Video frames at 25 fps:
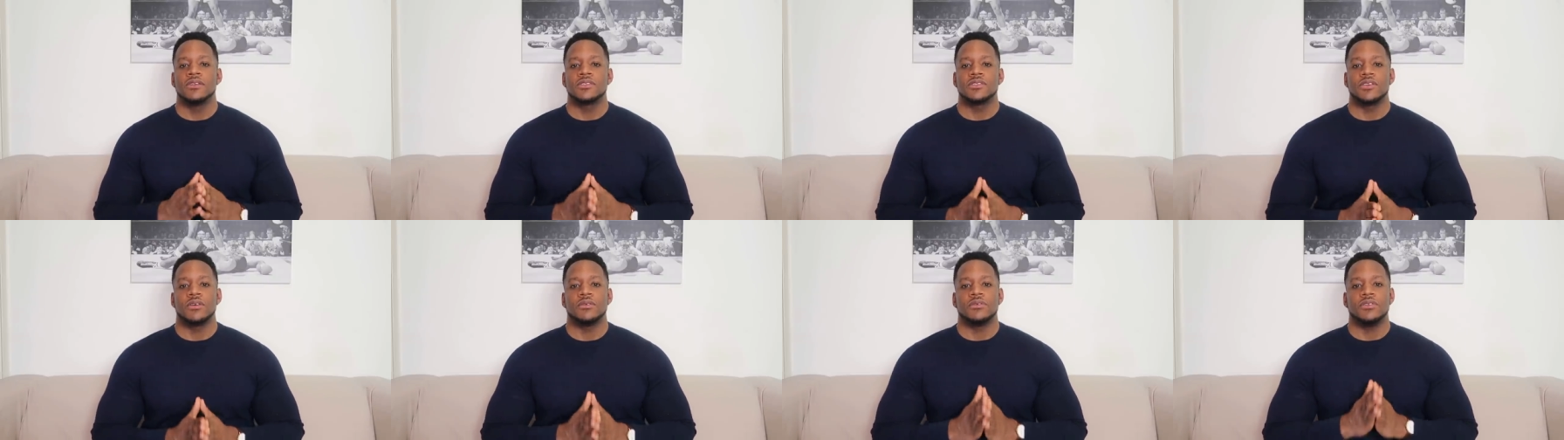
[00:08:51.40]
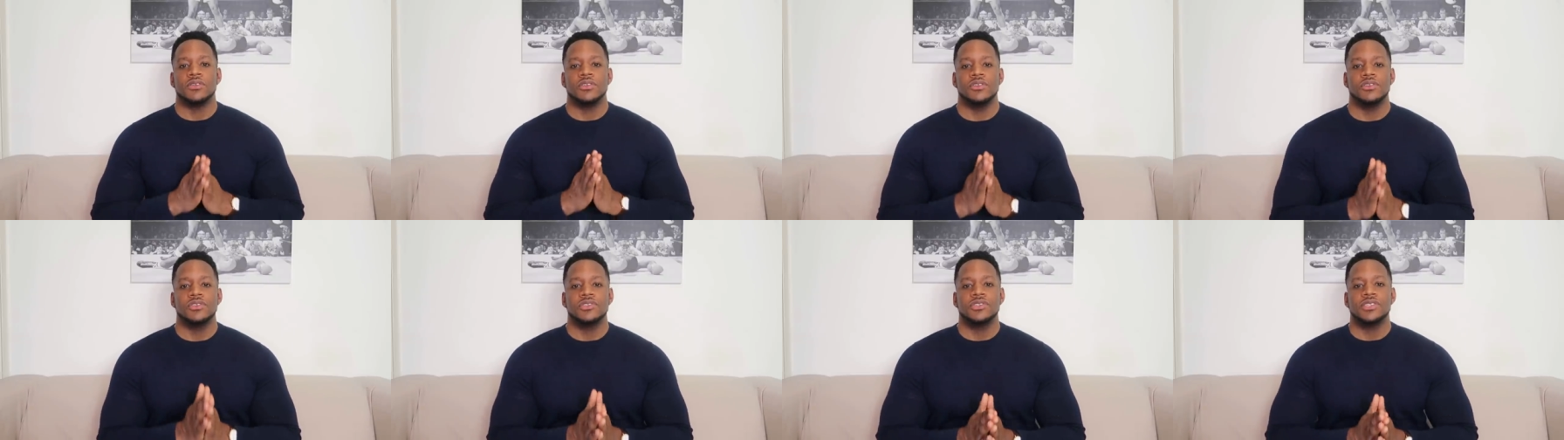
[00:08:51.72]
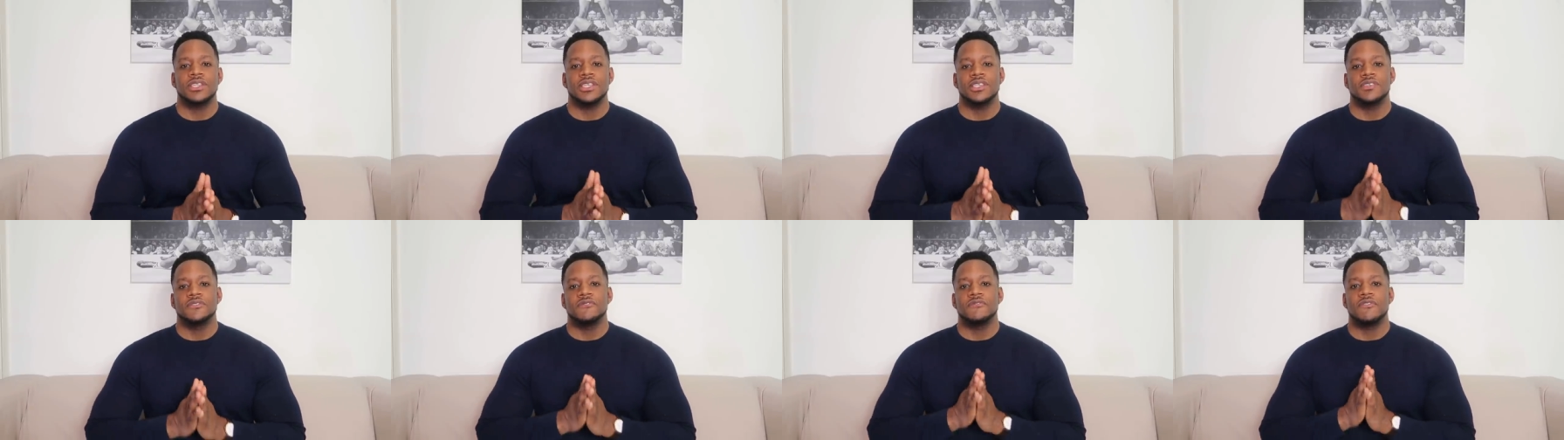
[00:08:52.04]
So
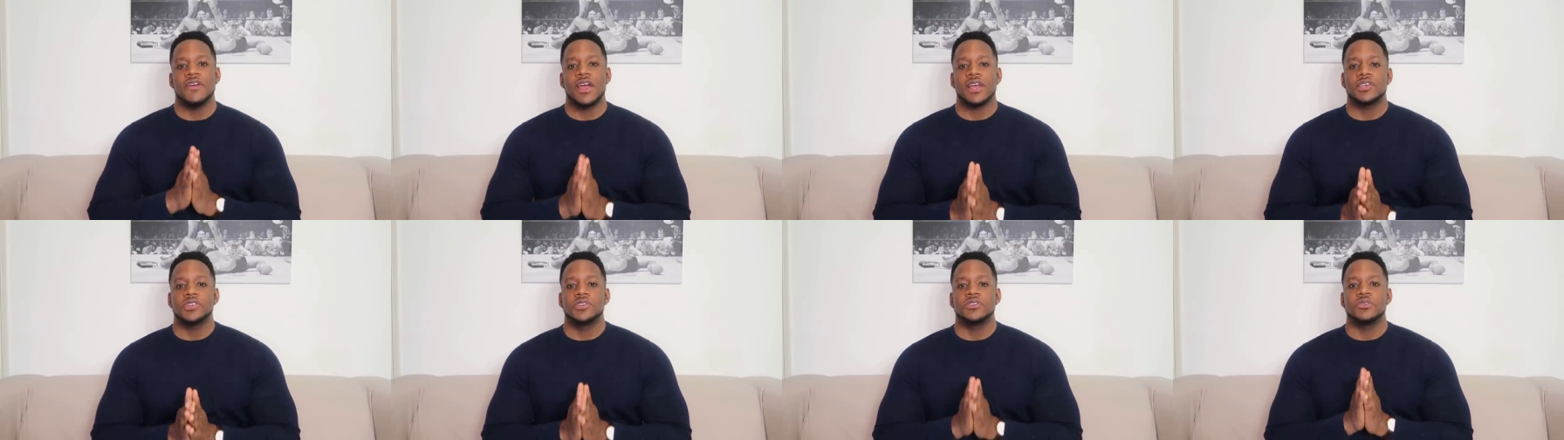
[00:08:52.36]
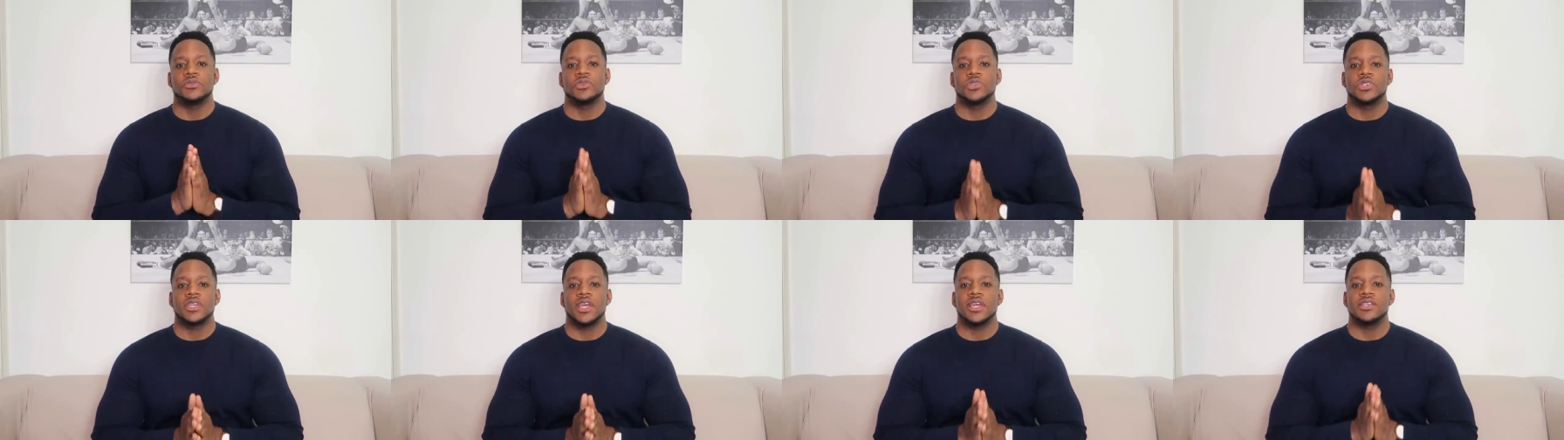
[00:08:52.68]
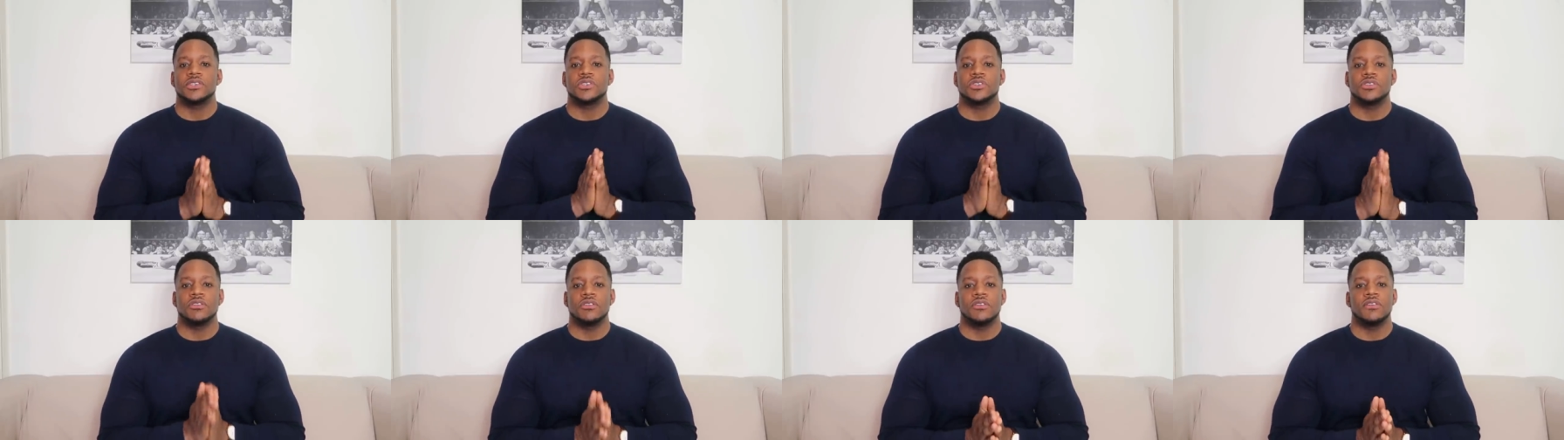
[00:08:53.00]
use these fractional
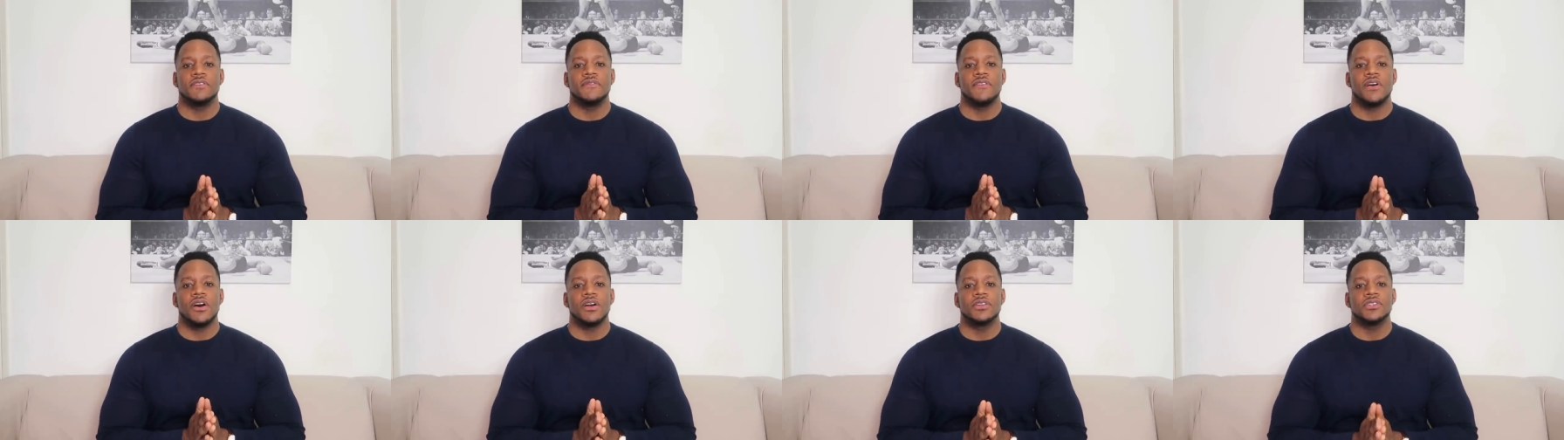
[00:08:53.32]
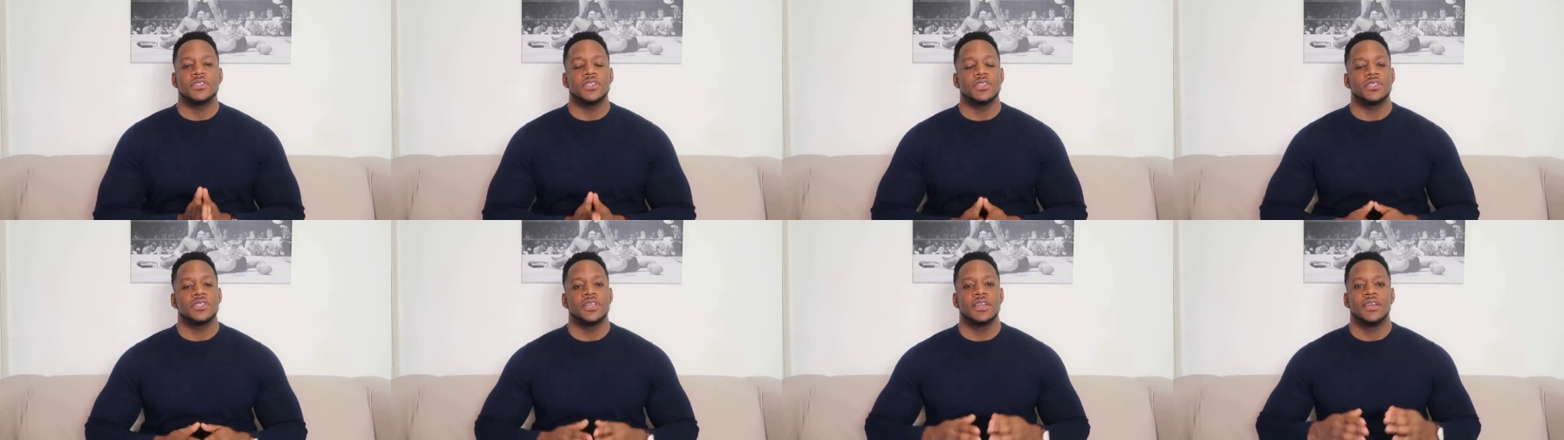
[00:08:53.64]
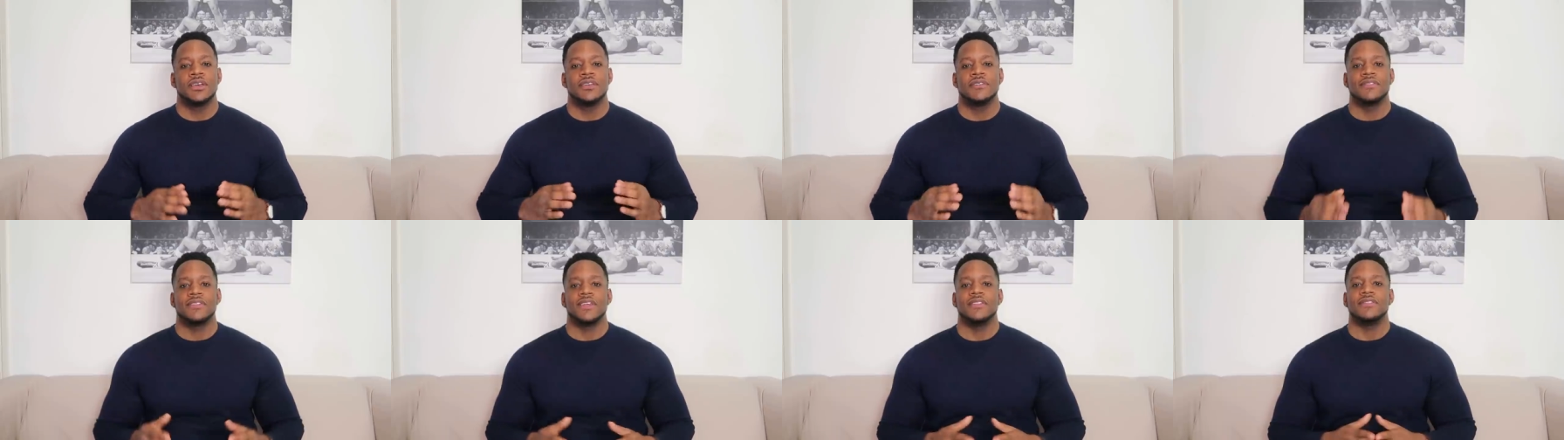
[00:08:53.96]
shares to your advantage,
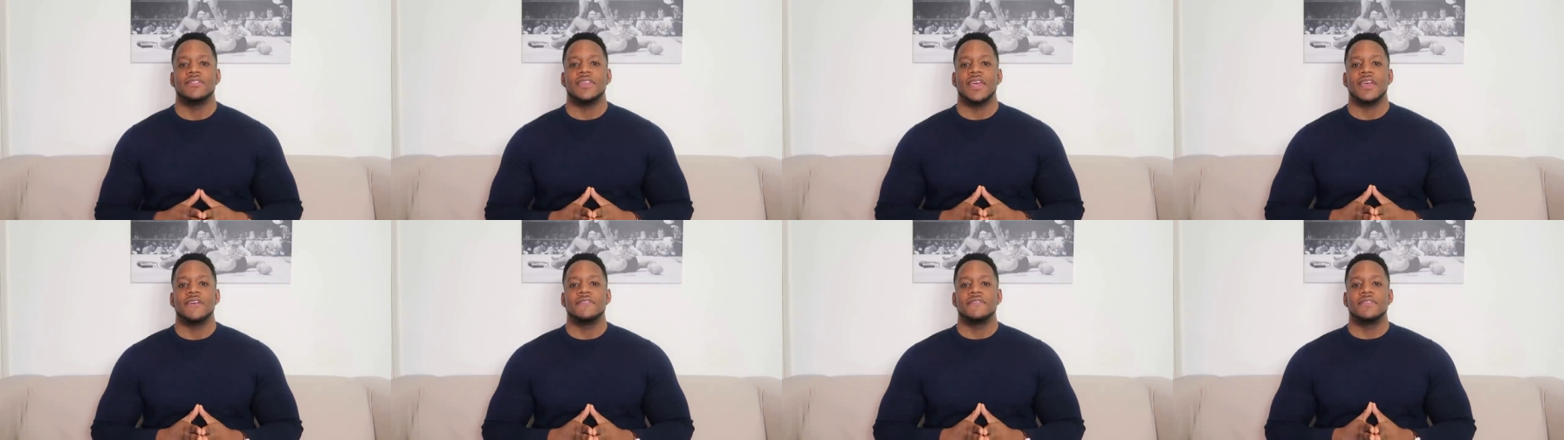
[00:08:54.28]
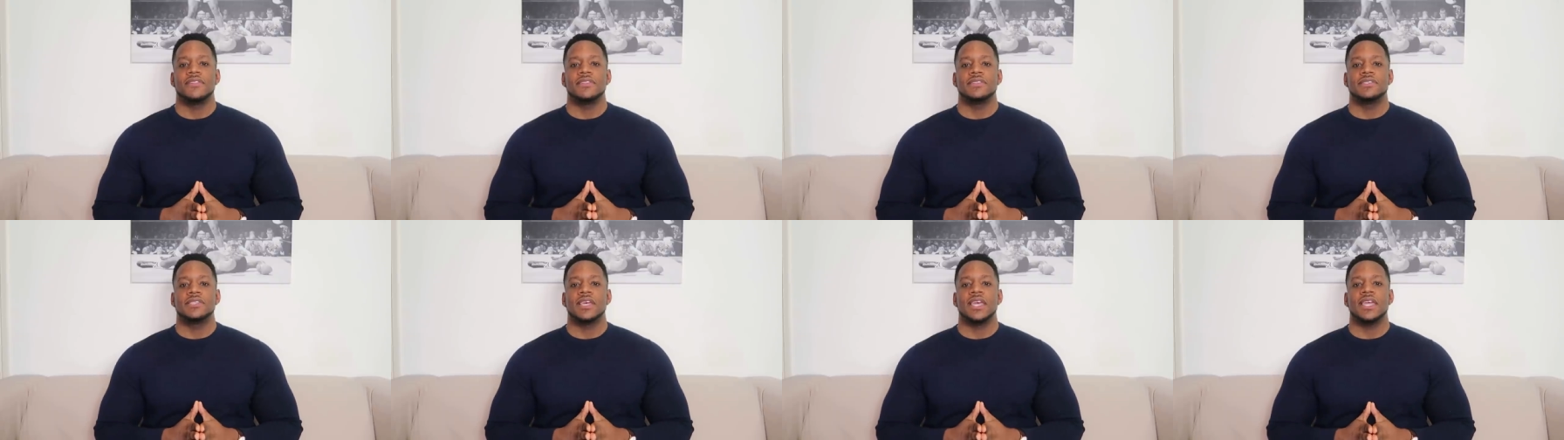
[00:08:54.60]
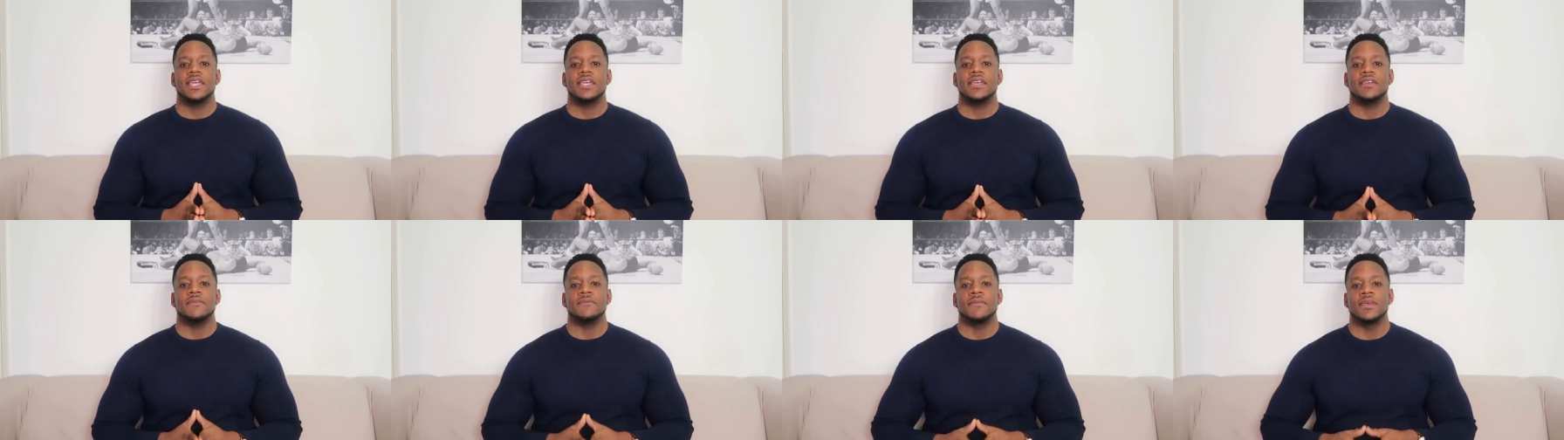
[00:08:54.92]
they're there for the
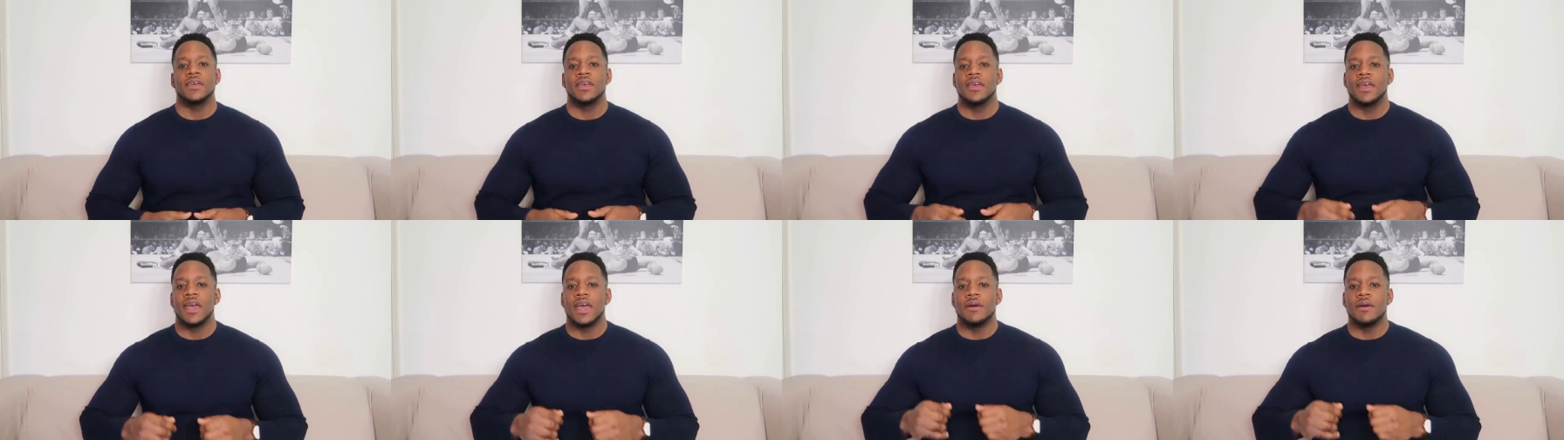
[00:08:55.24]
taking.